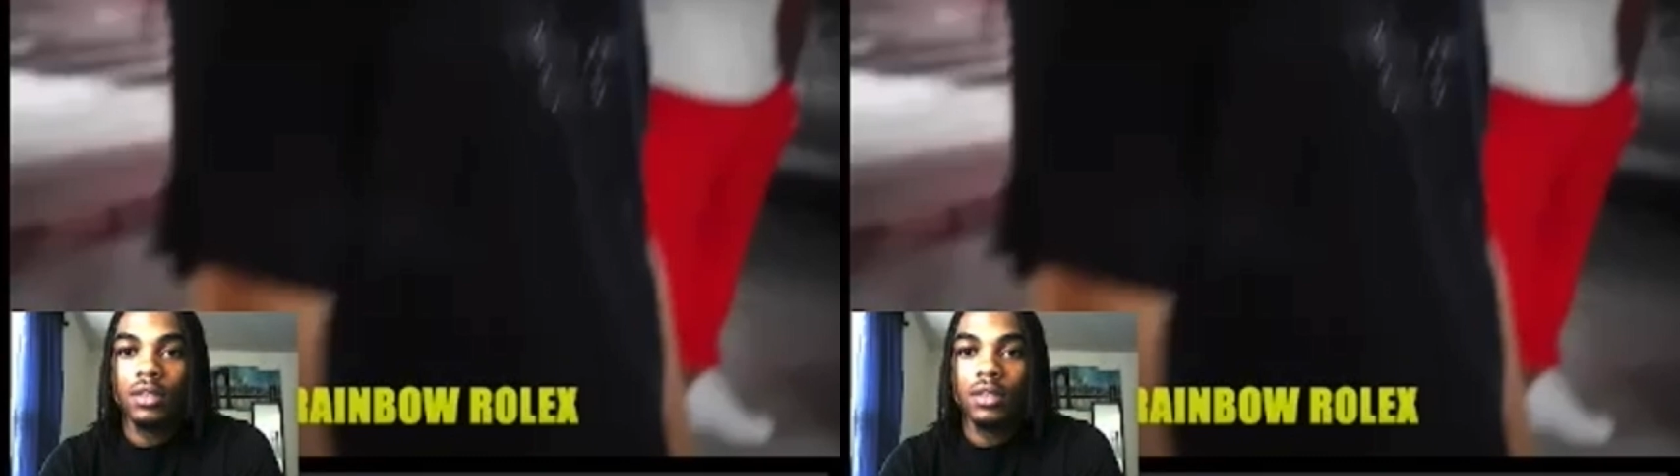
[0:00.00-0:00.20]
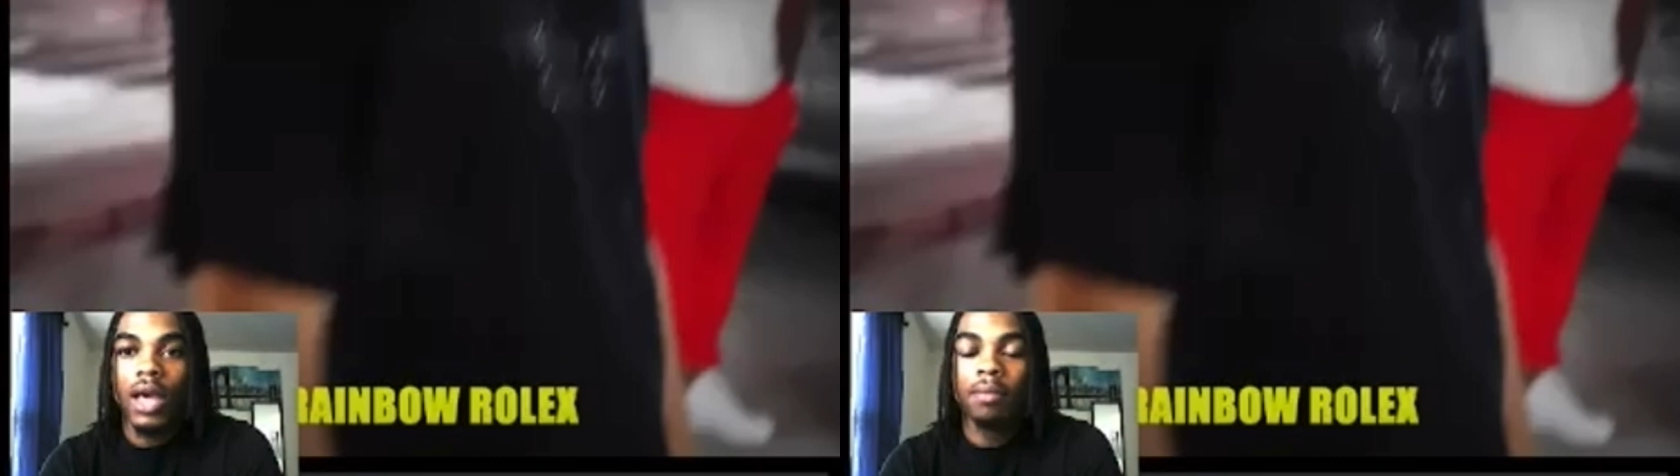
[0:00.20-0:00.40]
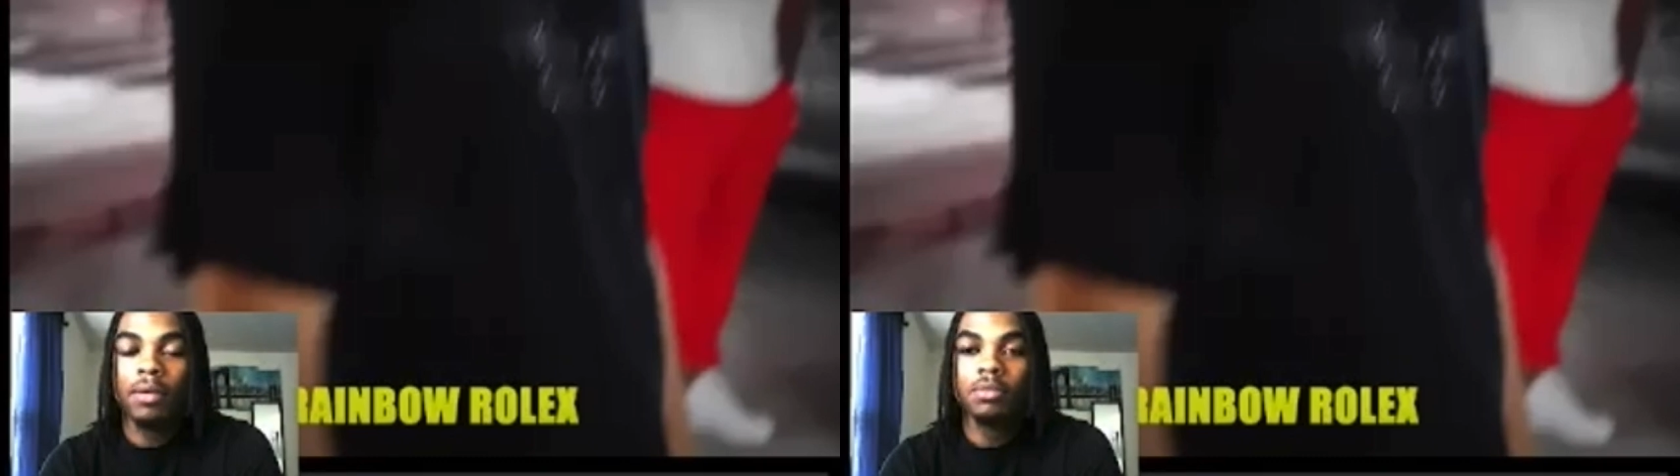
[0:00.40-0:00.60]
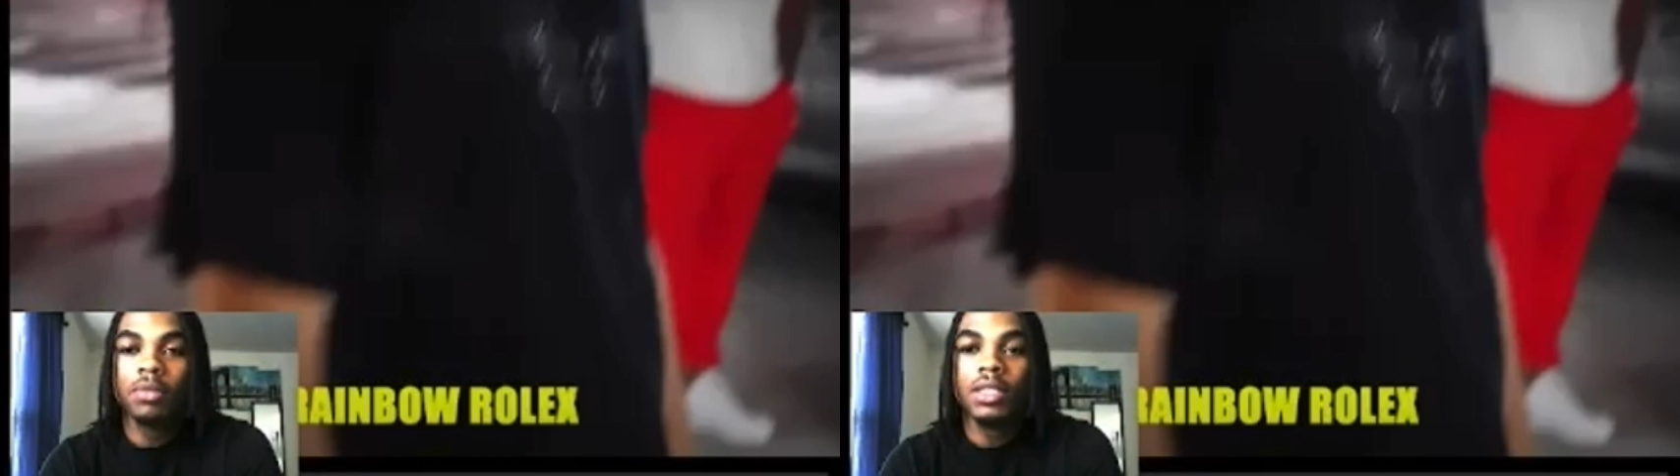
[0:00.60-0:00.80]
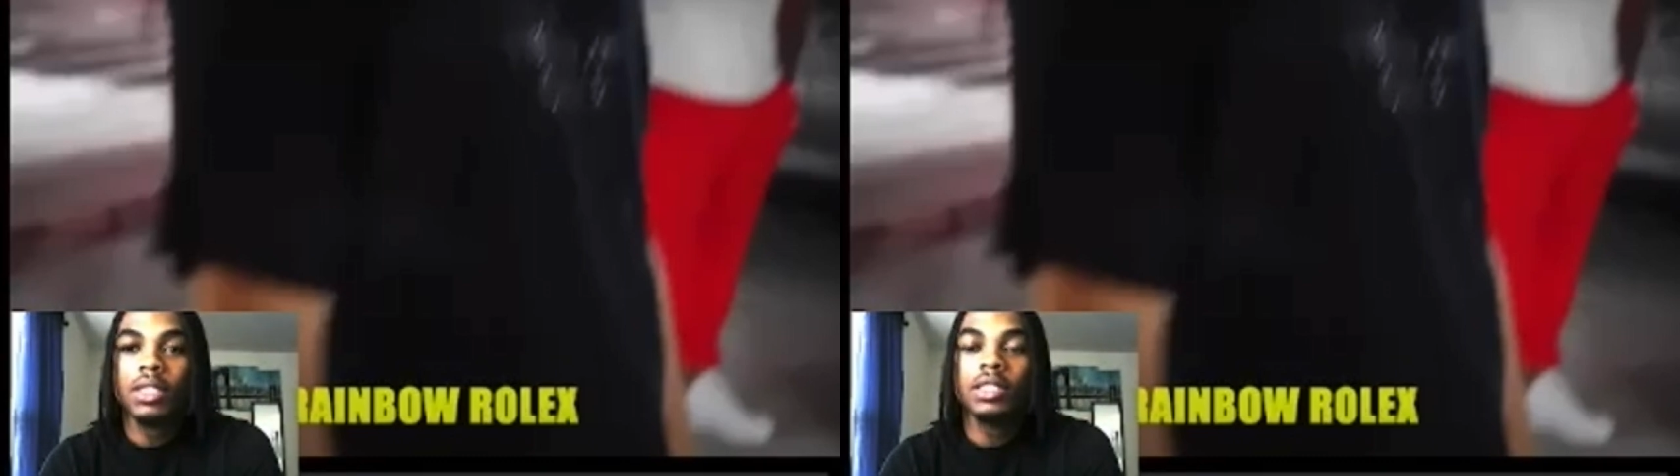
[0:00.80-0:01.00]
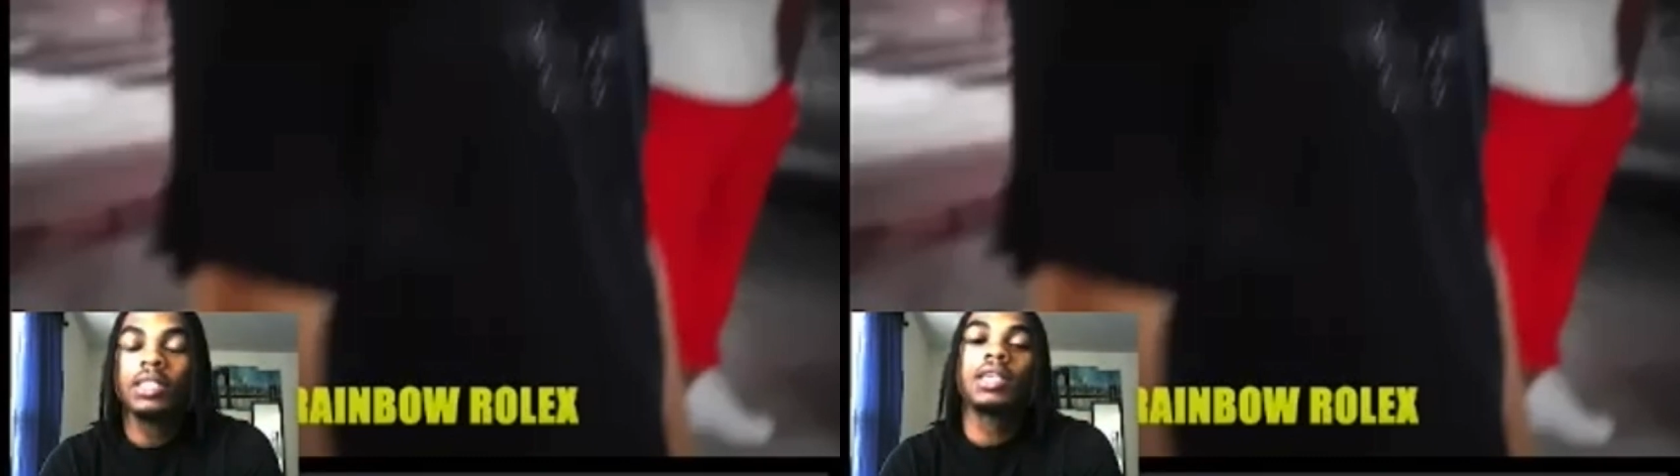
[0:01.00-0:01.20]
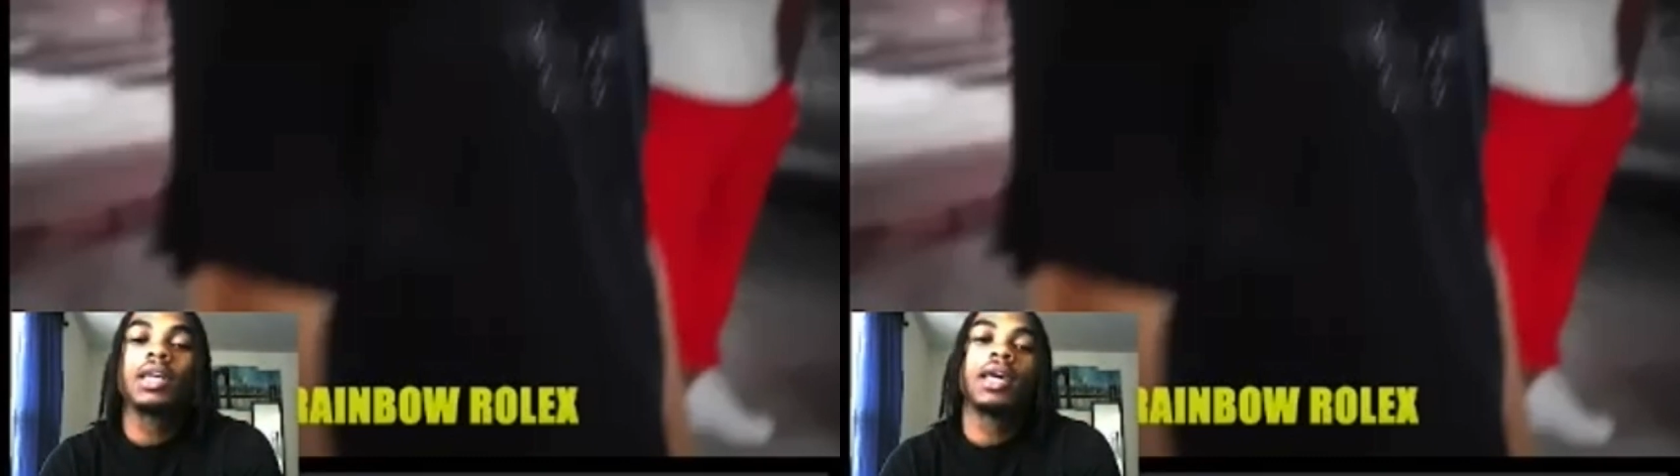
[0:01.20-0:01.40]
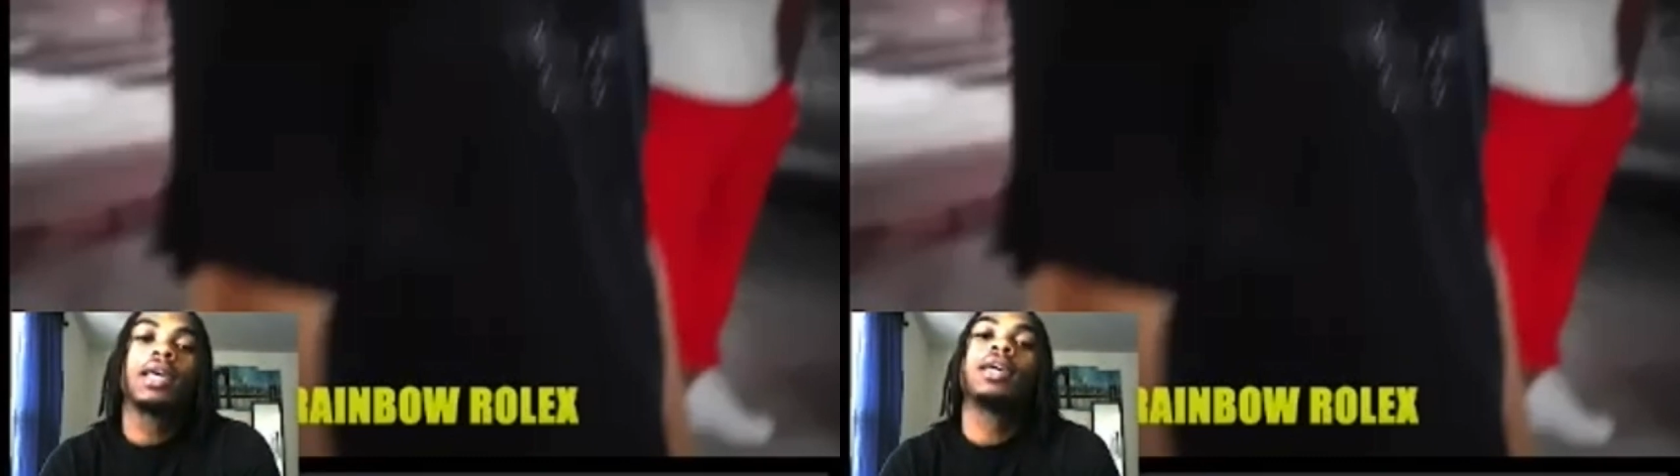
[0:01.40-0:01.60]
How much money this nigga
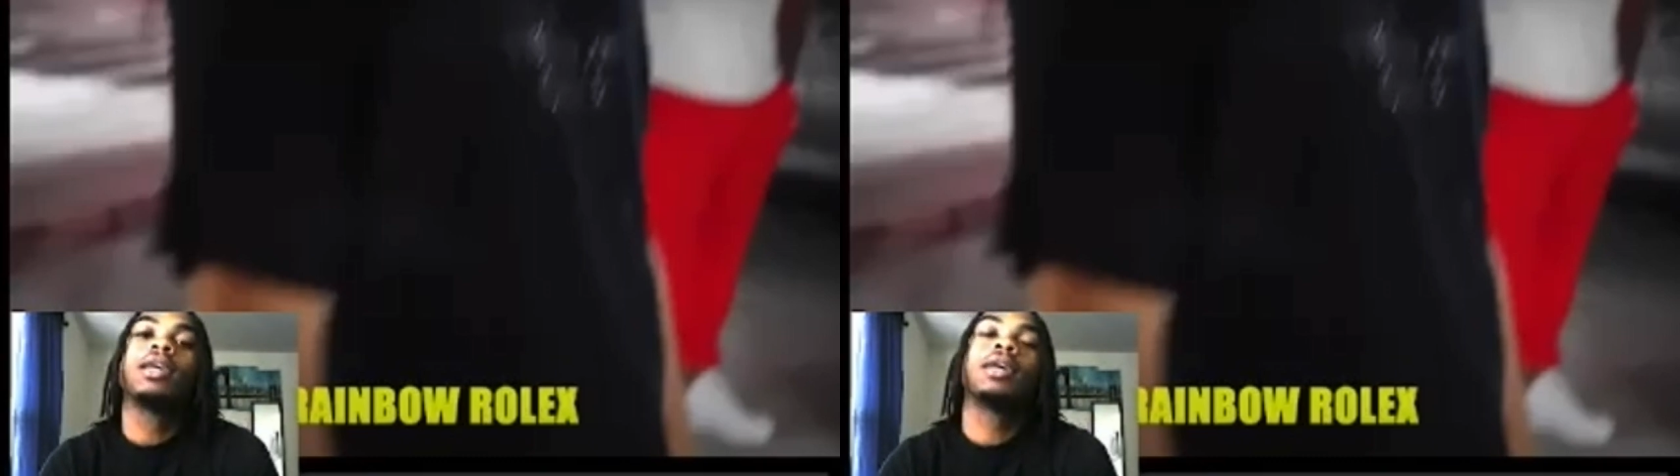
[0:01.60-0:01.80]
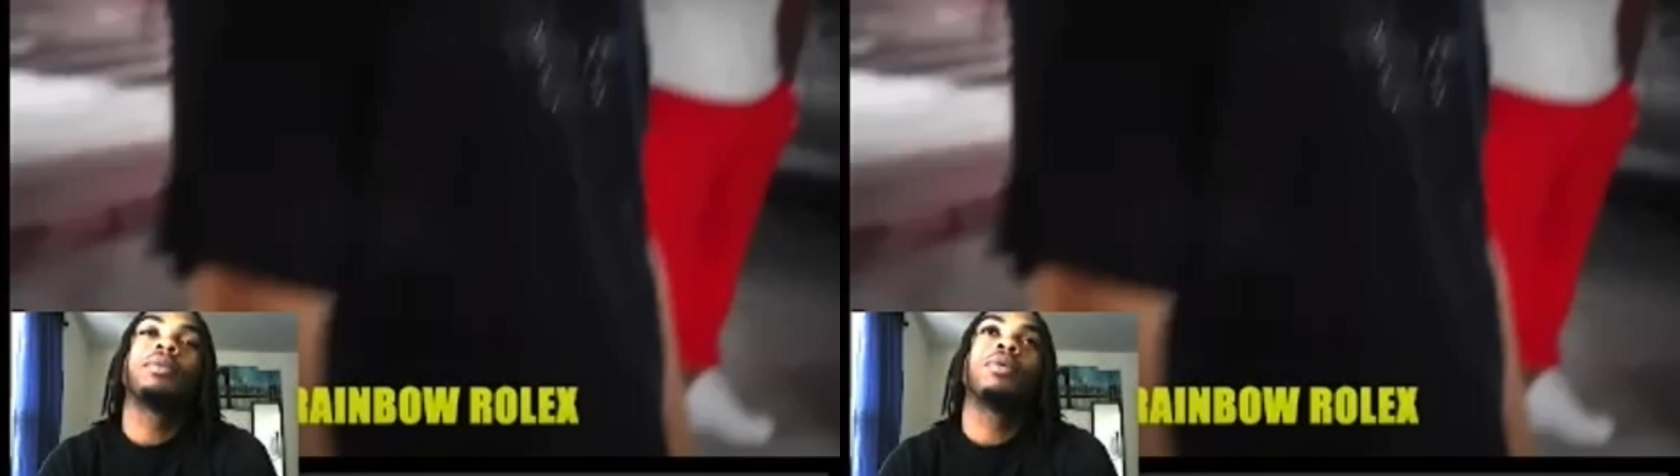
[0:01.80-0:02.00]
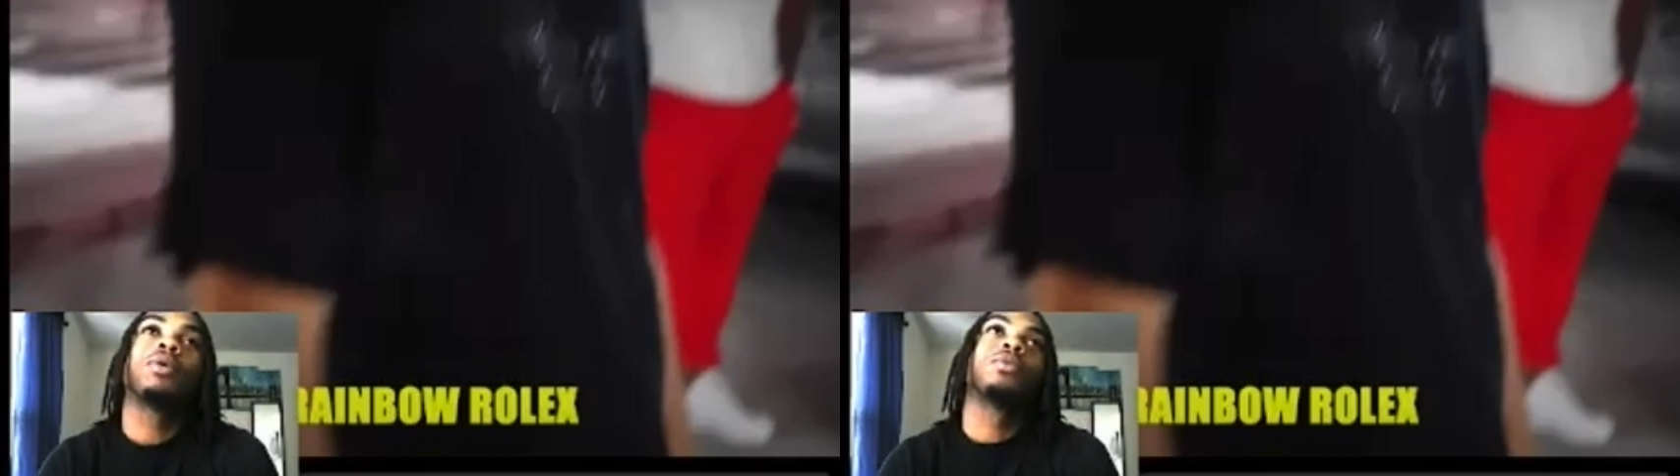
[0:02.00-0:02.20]
Adin get, bro?